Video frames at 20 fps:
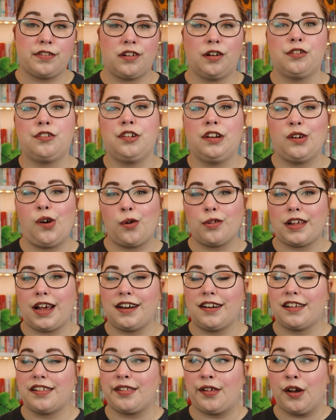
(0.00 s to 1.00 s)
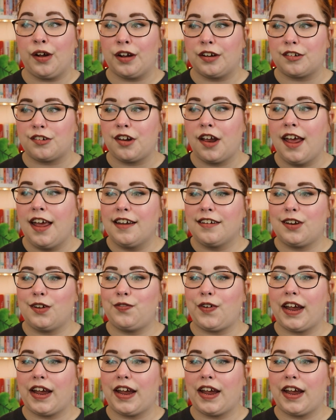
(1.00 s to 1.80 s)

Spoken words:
So she goes on a search to